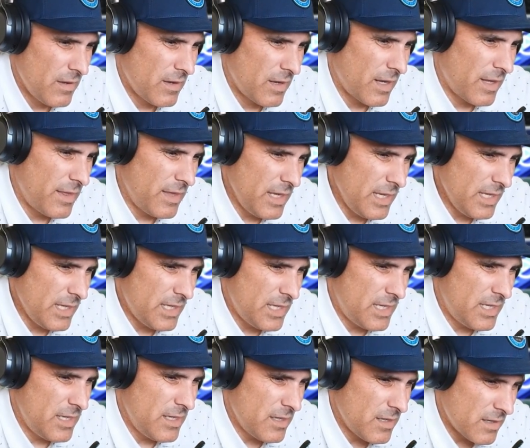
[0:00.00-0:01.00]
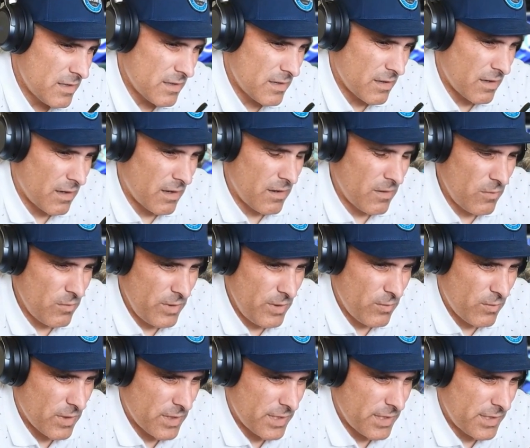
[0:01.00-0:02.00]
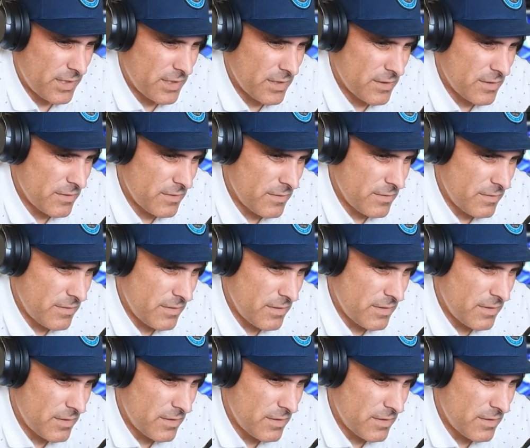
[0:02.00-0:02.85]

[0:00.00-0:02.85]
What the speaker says: I think here all we want to do